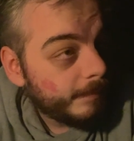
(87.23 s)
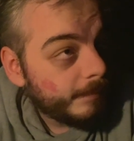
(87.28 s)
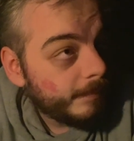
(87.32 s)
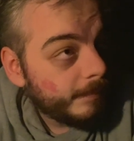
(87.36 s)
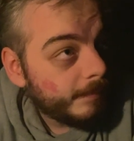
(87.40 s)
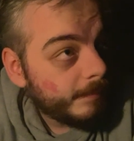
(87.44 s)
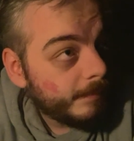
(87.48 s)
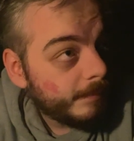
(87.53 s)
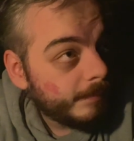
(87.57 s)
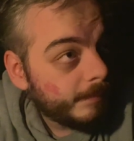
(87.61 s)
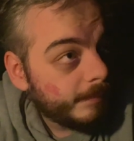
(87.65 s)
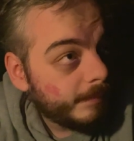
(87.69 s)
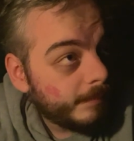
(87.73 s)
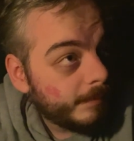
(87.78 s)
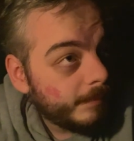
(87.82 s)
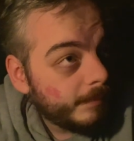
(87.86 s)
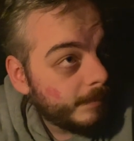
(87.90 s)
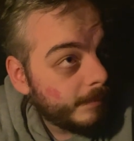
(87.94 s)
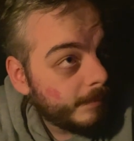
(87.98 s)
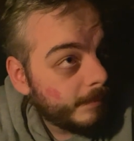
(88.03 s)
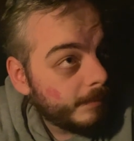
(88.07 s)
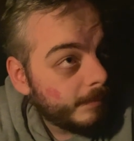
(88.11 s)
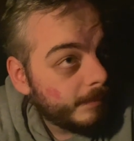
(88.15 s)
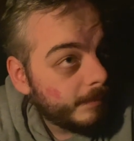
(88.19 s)

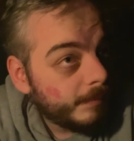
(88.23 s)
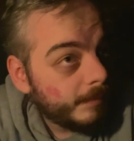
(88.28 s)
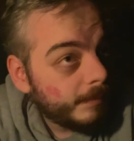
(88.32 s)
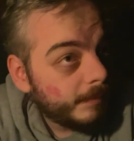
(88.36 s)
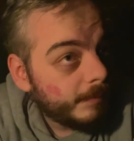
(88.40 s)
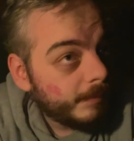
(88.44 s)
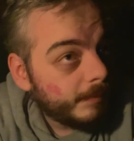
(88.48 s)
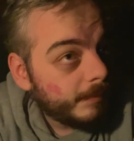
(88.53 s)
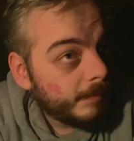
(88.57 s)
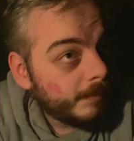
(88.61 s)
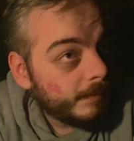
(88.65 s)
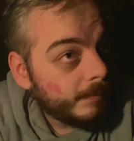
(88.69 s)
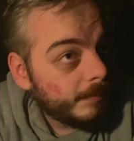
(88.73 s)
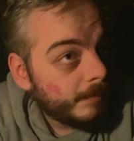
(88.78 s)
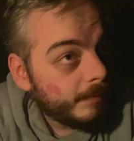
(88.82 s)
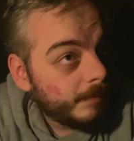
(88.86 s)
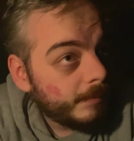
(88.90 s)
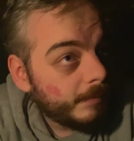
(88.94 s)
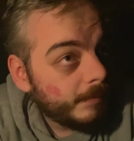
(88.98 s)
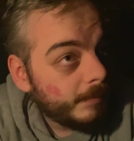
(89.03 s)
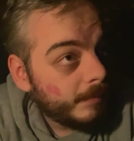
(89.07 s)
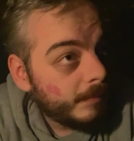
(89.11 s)
No one is speaking in this clip.